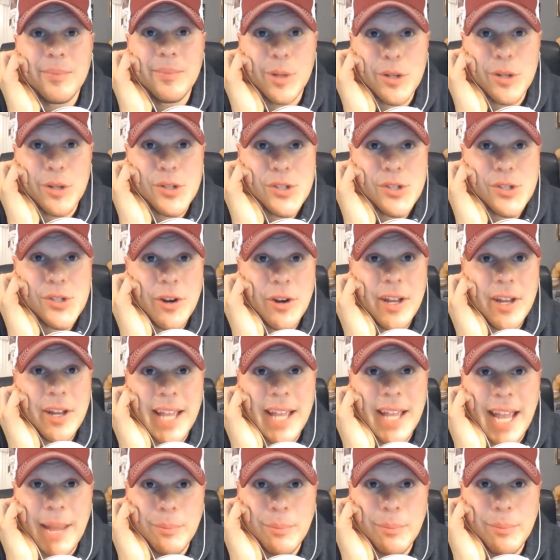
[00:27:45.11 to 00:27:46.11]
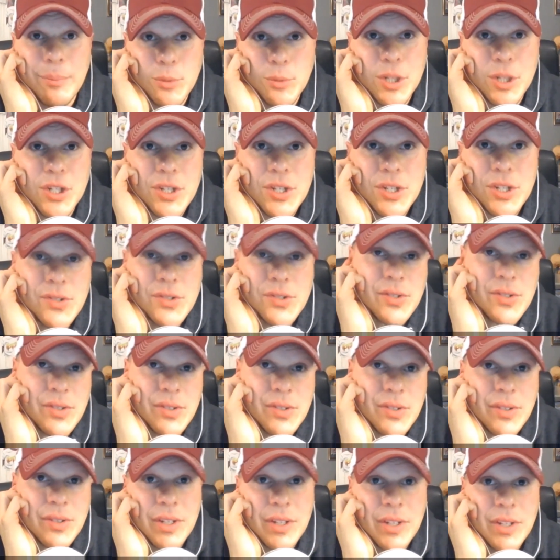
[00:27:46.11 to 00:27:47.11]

There's 30 games, which is,